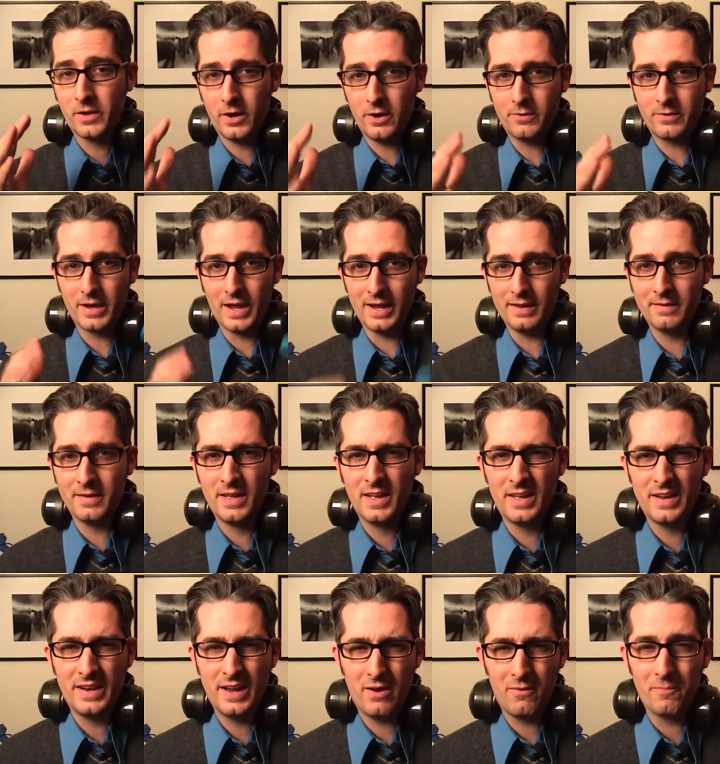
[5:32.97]
Okay,
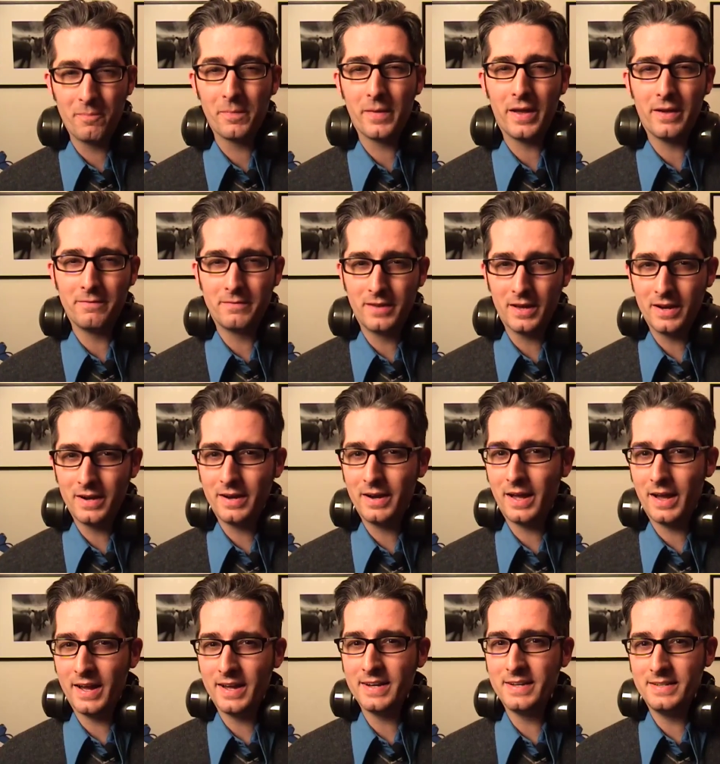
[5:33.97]
now I've got an
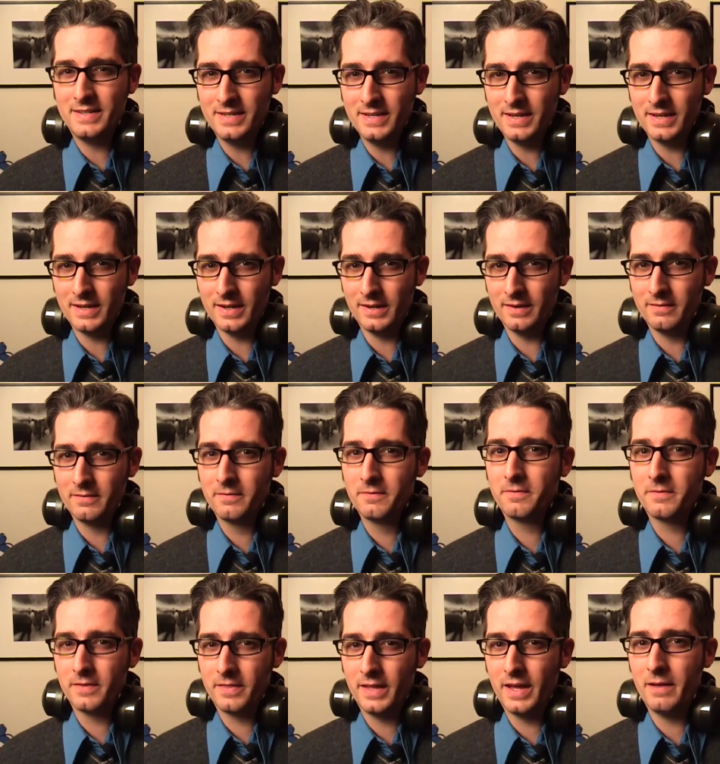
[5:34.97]
idea
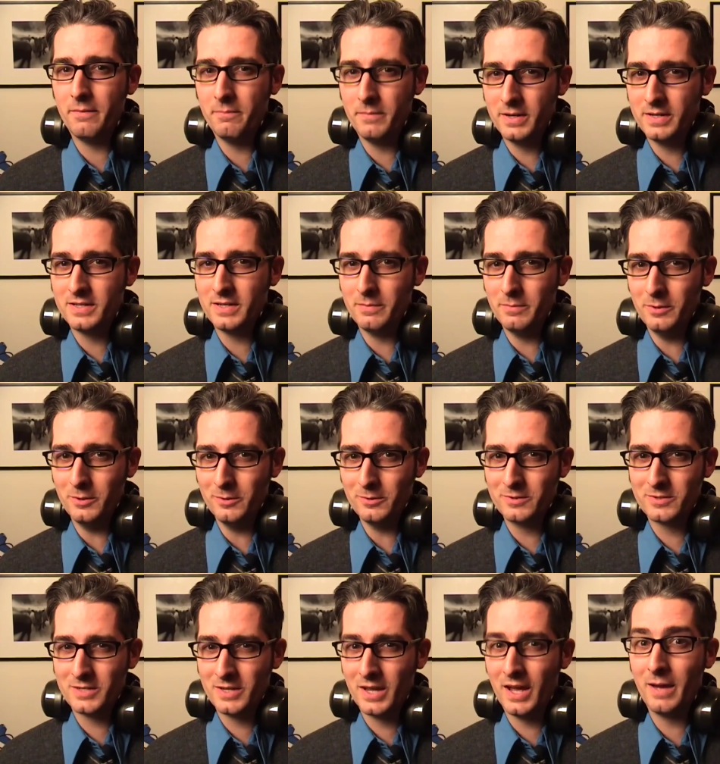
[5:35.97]
for that Minty
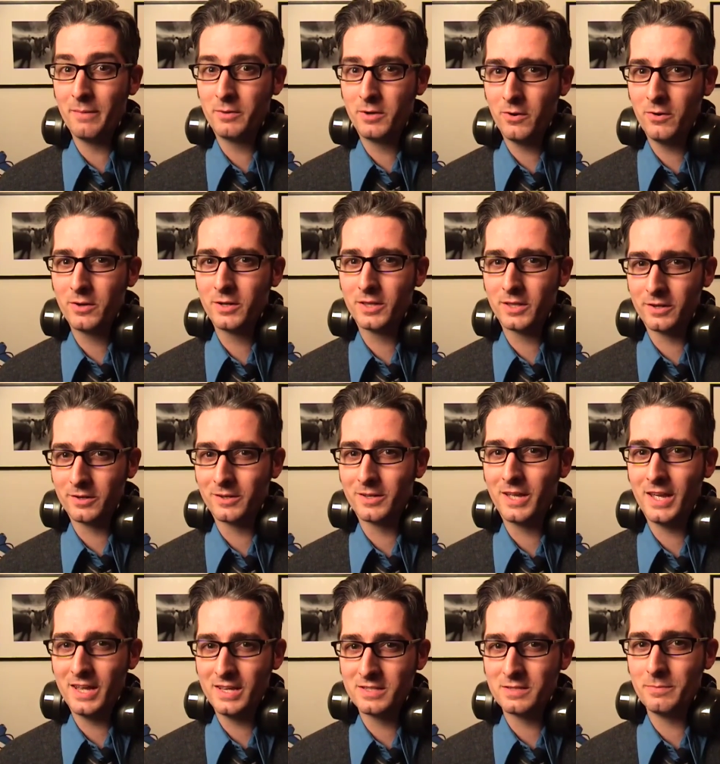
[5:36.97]
Boost. I'm going a little
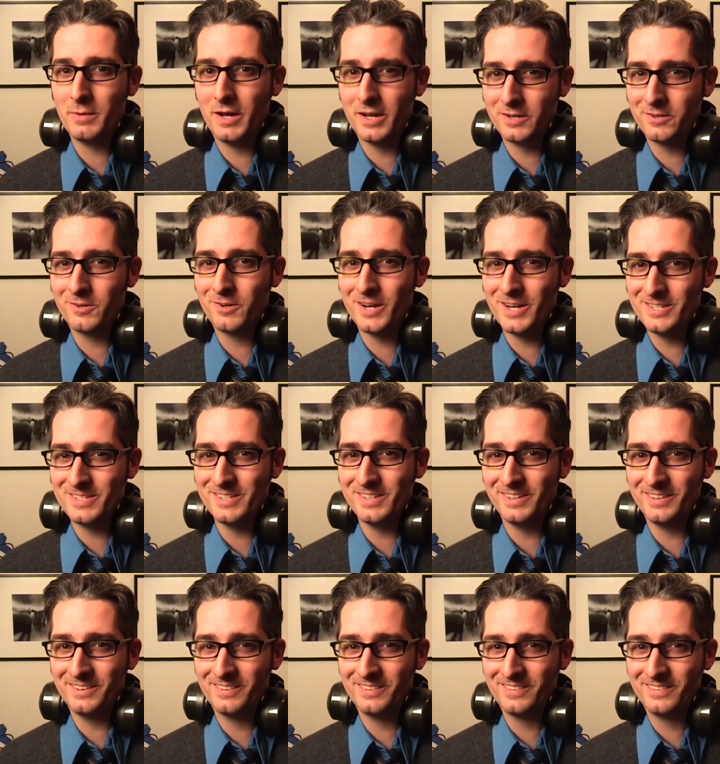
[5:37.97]
case mod
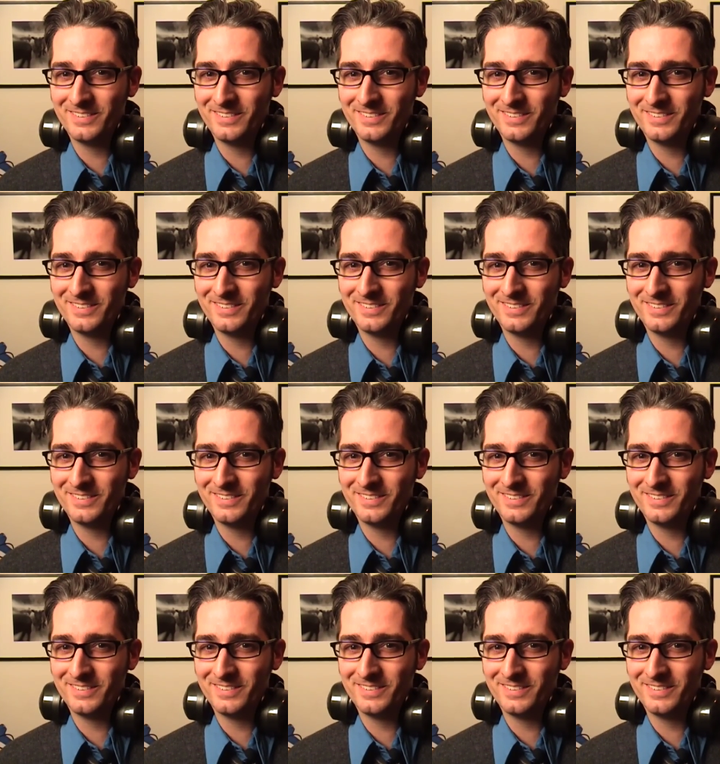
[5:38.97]
crazy.